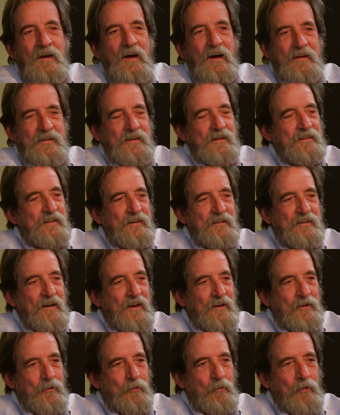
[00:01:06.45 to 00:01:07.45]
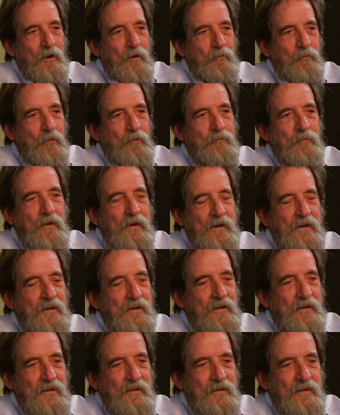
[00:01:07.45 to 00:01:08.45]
I think the takeaway would be